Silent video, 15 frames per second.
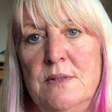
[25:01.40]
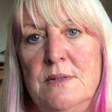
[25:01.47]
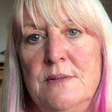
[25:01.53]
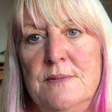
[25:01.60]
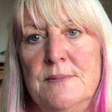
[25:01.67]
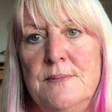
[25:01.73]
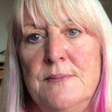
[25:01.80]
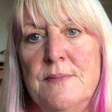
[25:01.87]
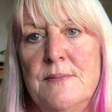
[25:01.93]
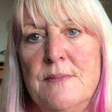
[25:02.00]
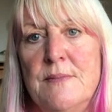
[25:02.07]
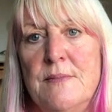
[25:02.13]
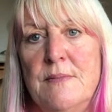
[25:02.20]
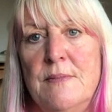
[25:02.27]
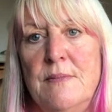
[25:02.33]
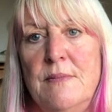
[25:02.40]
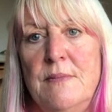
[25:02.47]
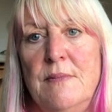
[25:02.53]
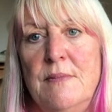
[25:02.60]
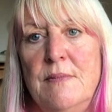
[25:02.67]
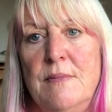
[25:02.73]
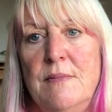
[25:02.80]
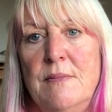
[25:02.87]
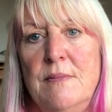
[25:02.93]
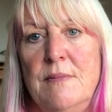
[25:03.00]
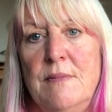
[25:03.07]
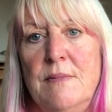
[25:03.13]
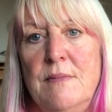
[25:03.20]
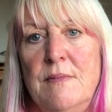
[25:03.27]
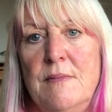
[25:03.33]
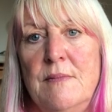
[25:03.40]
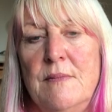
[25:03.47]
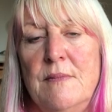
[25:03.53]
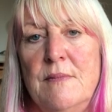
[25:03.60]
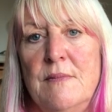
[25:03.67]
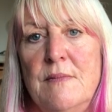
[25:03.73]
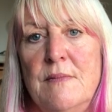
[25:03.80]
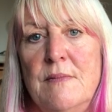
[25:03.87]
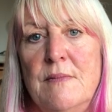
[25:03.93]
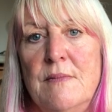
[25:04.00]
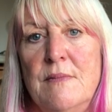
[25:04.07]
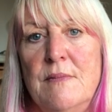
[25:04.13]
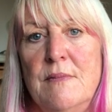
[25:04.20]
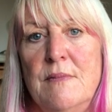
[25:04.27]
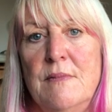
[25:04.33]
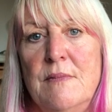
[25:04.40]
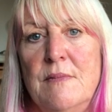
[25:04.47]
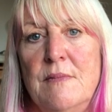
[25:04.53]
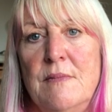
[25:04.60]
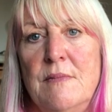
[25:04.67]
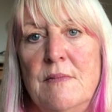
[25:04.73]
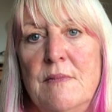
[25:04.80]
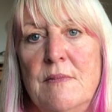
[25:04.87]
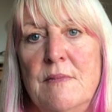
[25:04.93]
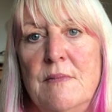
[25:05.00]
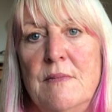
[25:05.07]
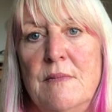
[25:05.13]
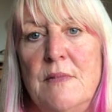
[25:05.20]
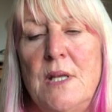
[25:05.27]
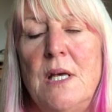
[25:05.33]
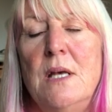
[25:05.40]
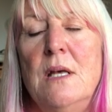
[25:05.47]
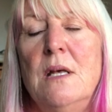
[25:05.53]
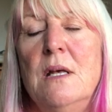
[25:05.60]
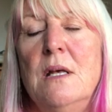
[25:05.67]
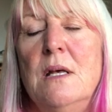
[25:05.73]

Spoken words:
No one is speaking in this clip.